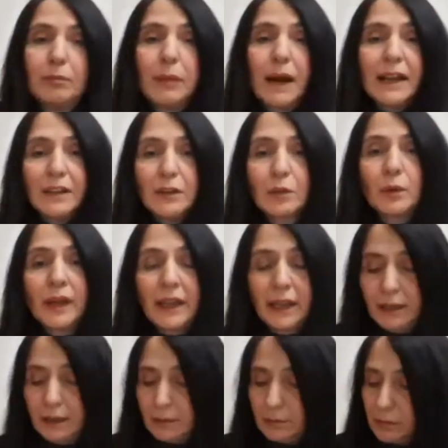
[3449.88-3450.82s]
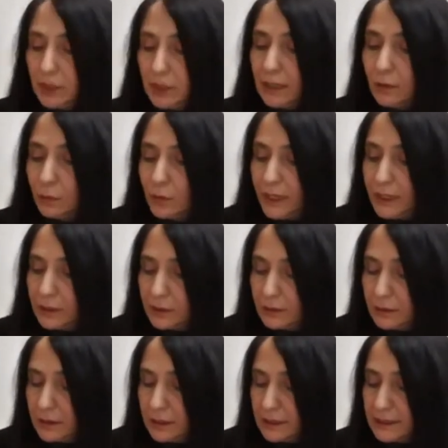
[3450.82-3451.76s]
By the way,
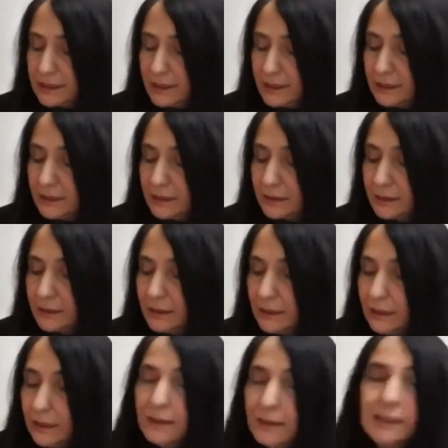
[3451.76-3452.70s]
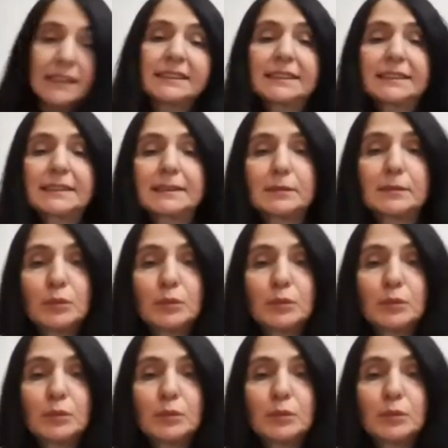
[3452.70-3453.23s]
Tina, this